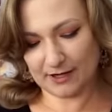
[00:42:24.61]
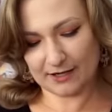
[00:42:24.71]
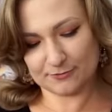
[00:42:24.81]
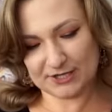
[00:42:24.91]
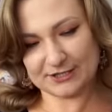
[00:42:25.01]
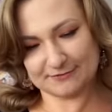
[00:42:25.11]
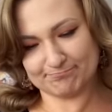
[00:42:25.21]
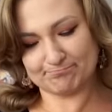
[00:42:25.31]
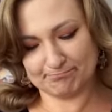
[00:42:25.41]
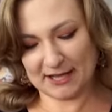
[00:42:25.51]
really
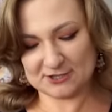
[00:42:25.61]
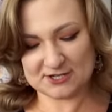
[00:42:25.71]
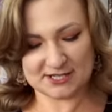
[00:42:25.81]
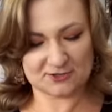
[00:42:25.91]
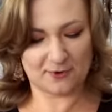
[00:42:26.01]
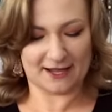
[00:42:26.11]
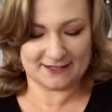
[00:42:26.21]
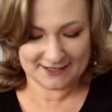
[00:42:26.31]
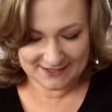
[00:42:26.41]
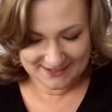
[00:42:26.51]
understand why
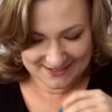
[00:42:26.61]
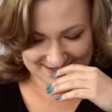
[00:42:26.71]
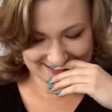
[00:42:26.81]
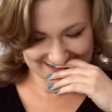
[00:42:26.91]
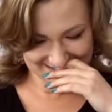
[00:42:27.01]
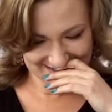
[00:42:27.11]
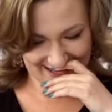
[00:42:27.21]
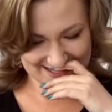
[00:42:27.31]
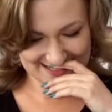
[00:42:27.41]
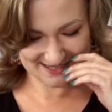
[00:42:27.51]
they didn't
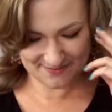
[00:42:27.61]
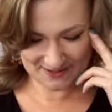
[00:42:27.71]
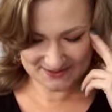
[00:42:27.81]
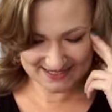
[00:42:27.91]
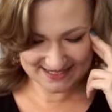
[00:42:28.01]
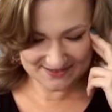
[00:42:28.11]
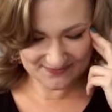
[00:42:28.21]
ask about it.